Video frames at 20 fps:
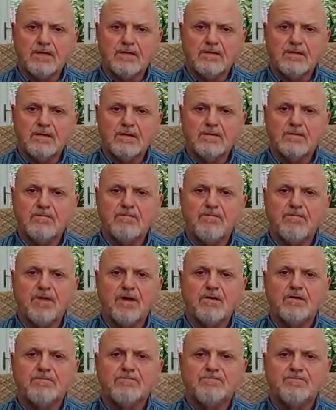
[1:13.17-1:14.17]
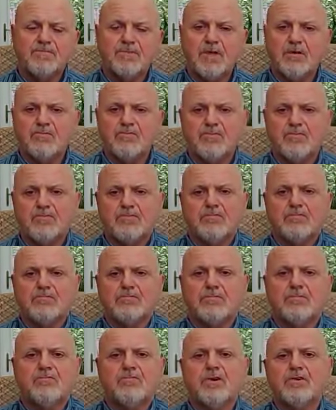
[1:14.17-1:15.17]
So no, don't
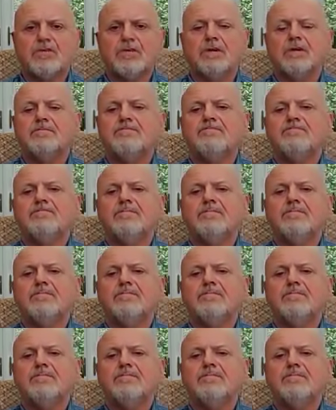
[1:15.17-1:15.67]
trust it.